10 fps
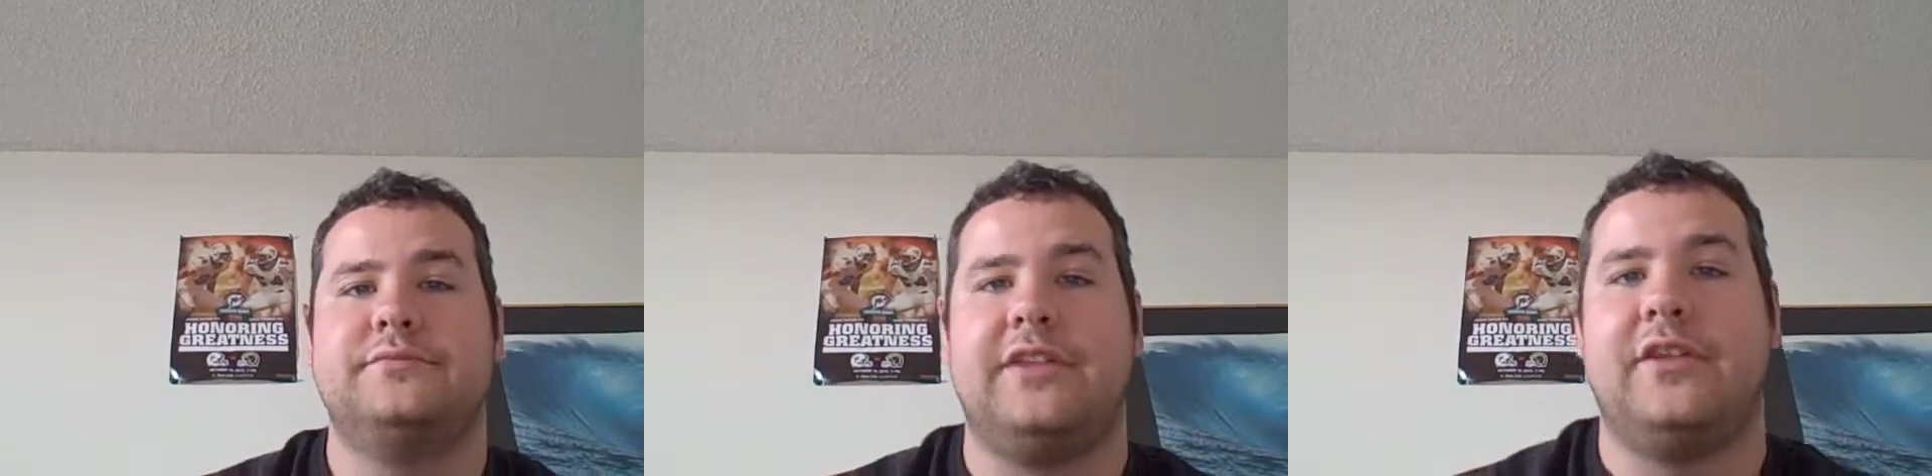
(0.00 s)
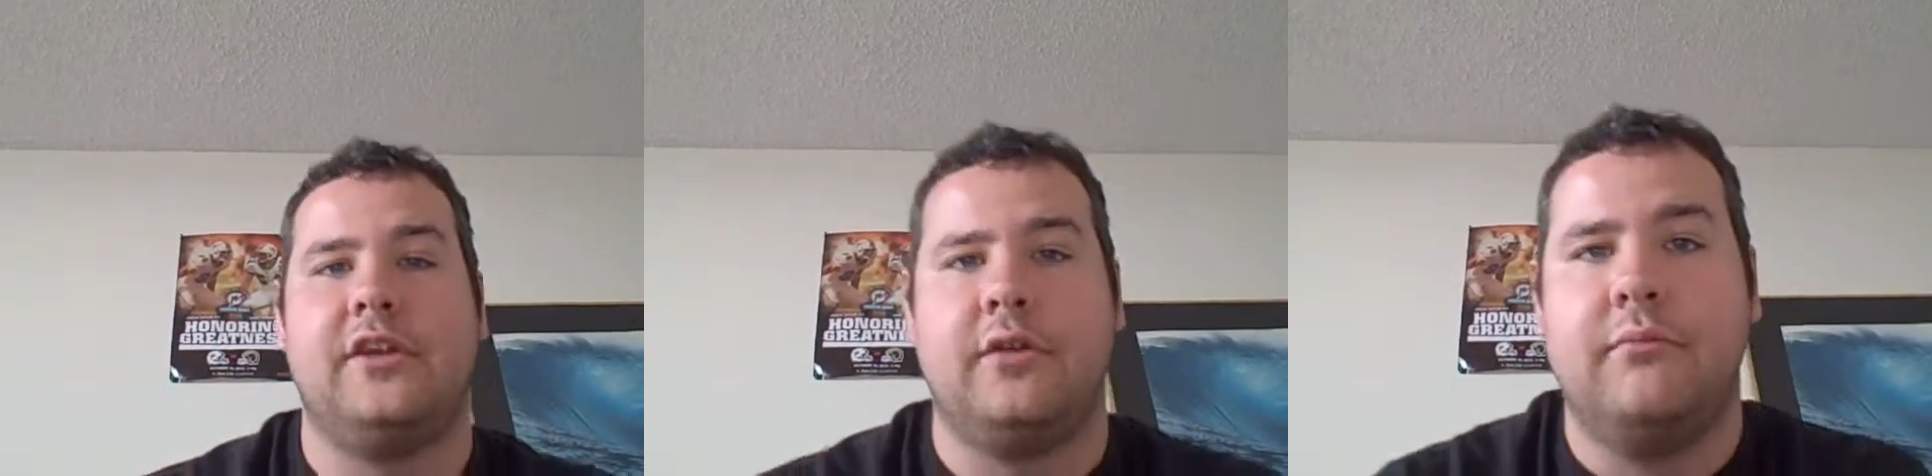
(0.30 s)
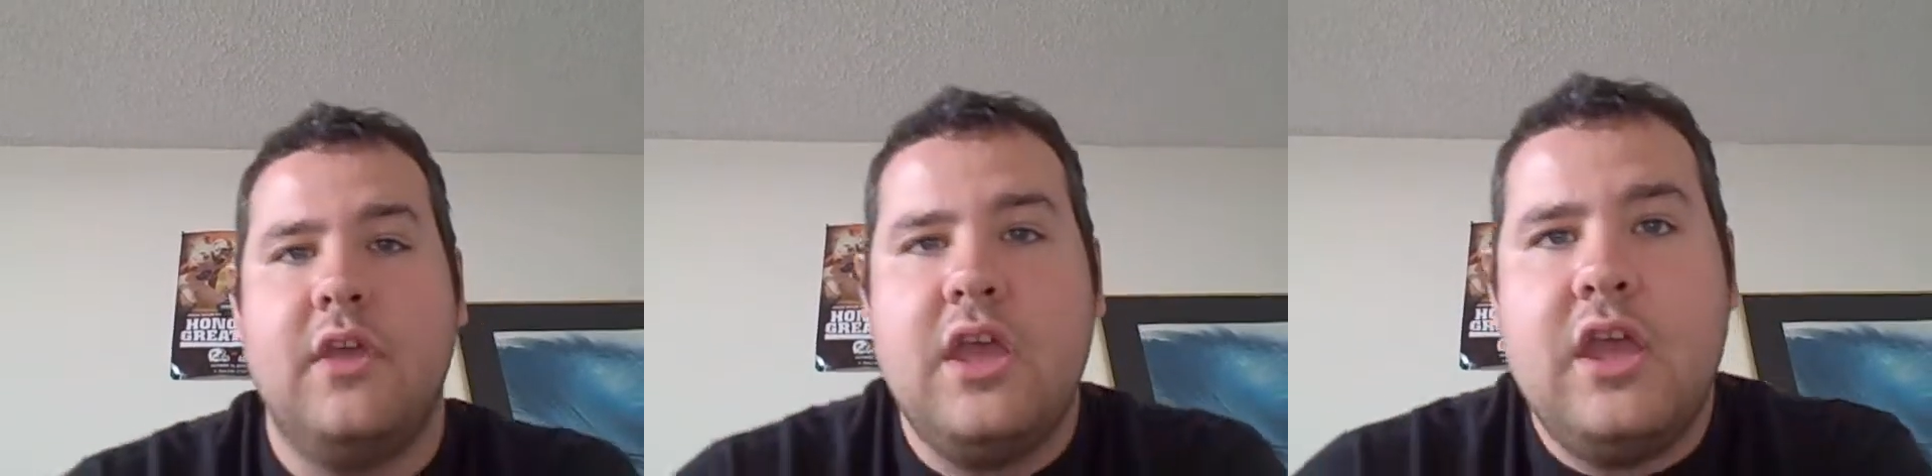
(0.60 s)
and they do.
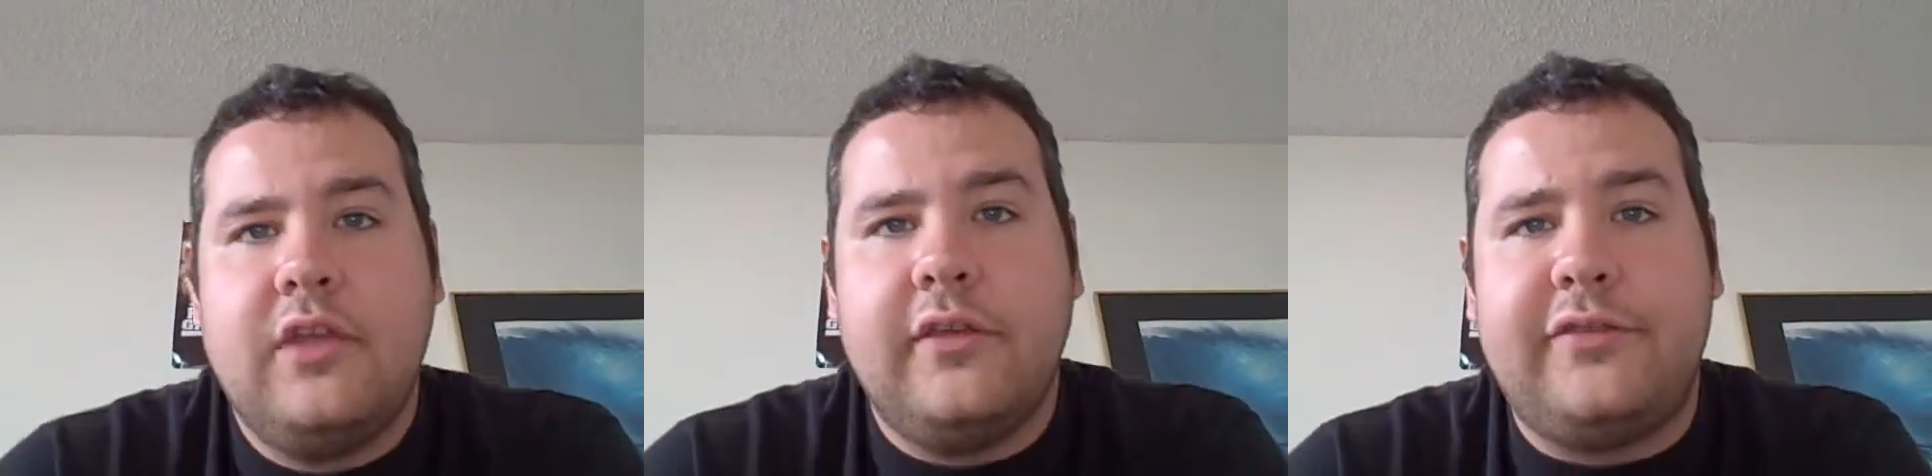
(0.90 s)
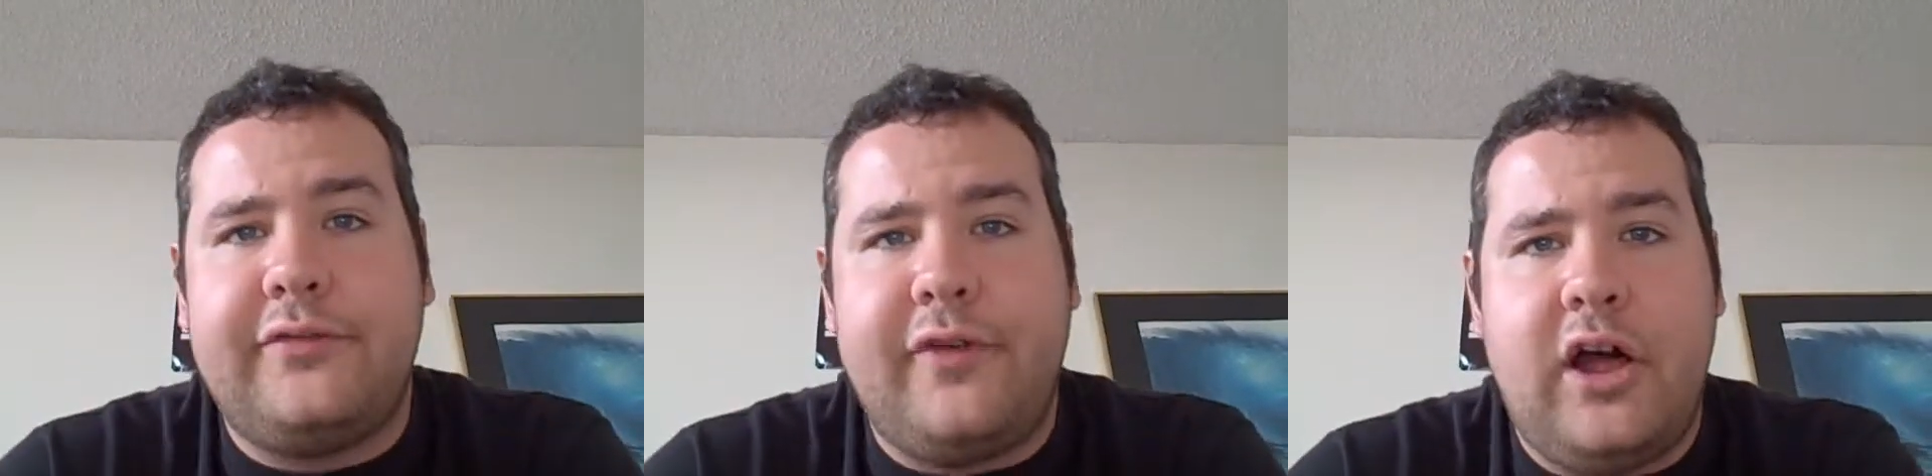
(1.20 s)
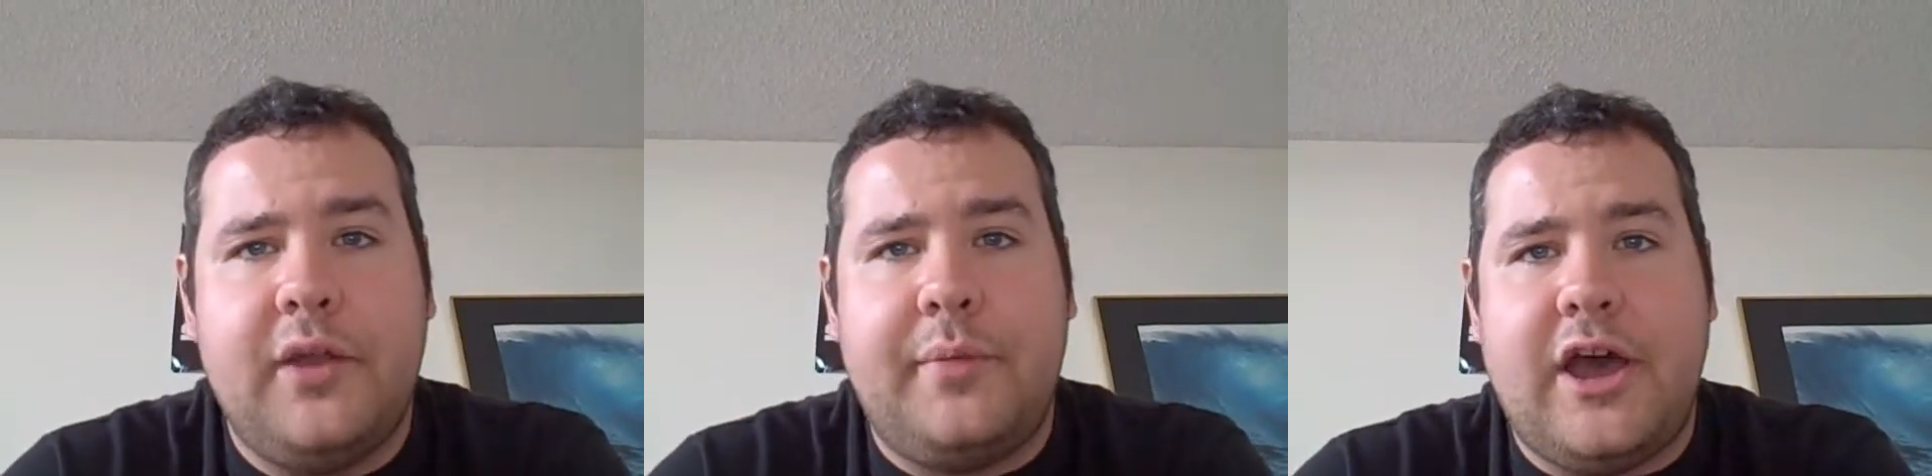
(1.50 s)
This is
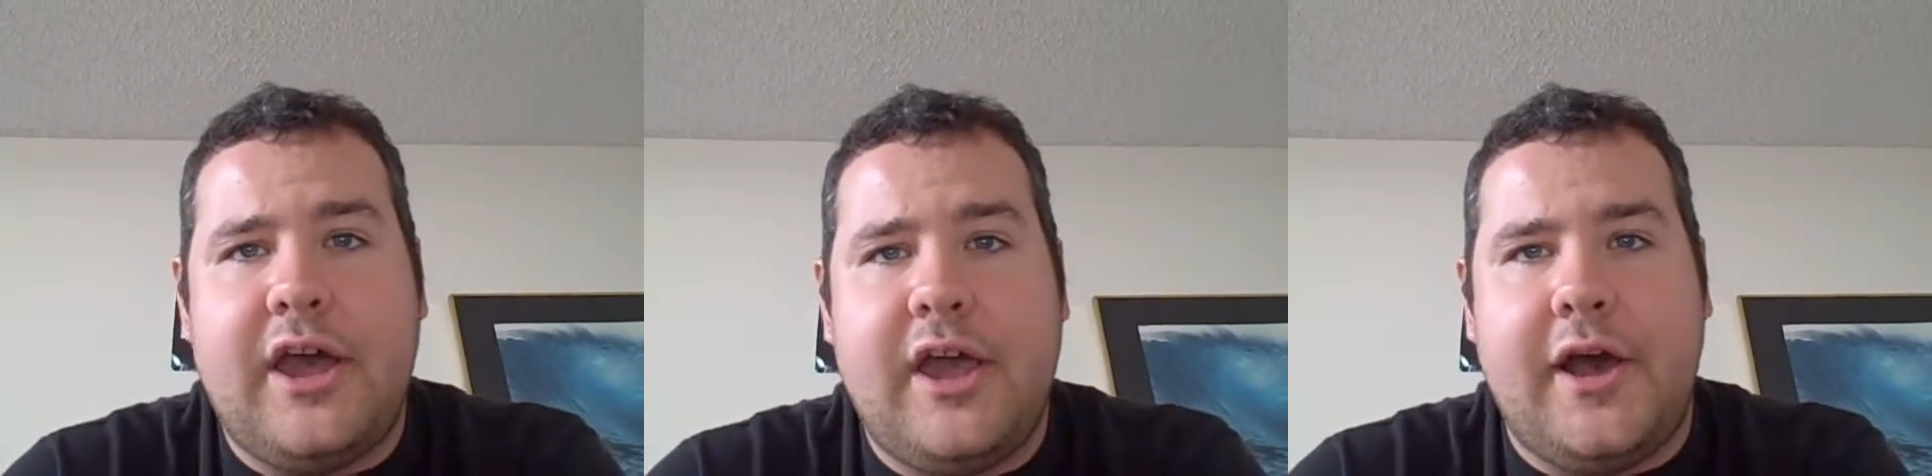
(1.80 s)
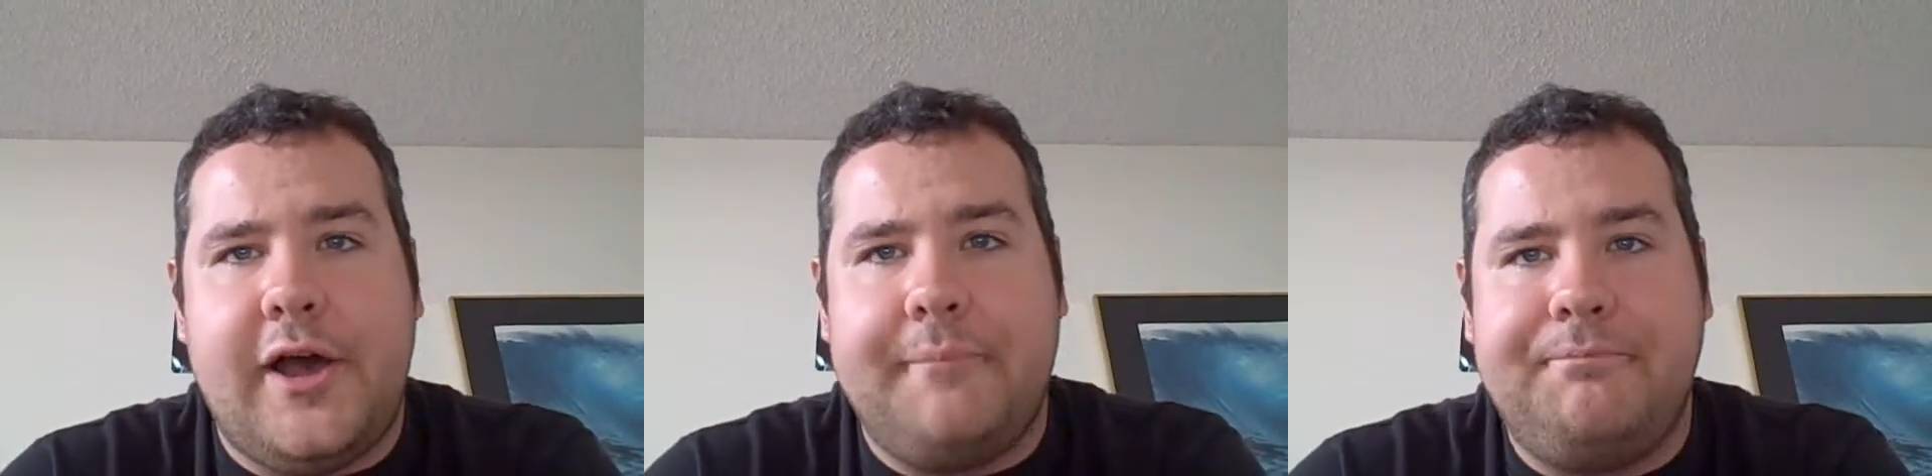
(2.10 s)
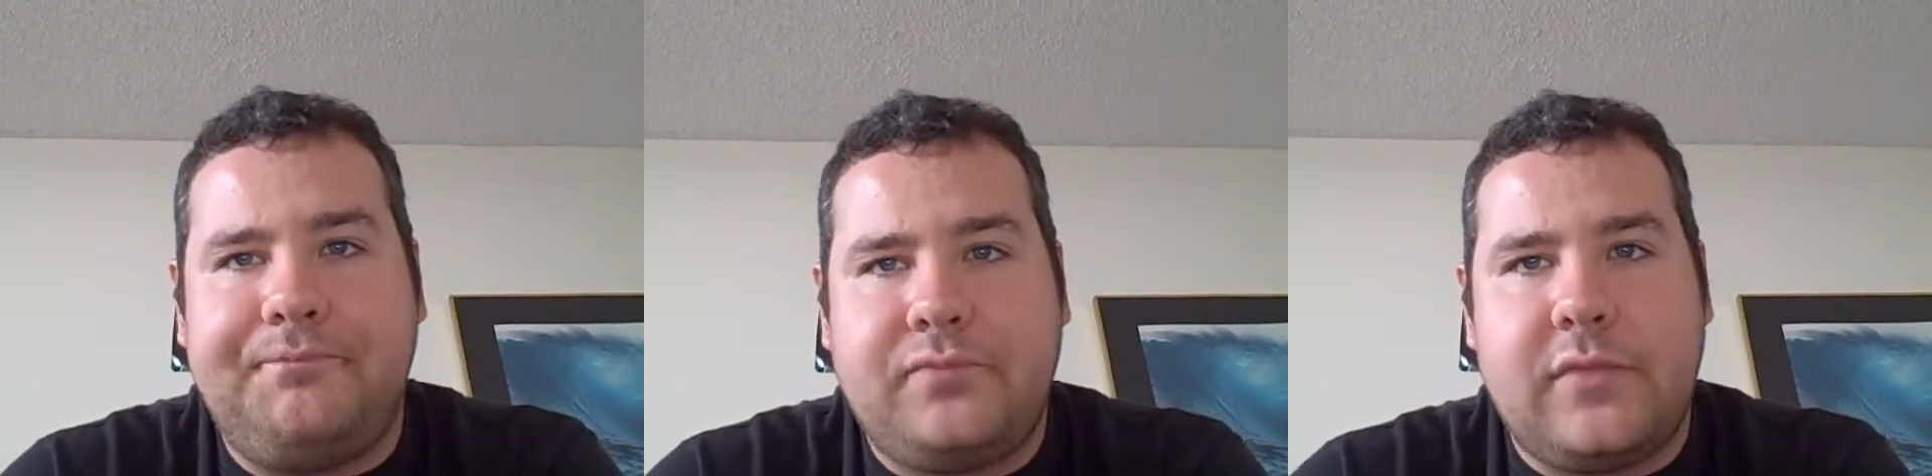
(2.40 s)
followed by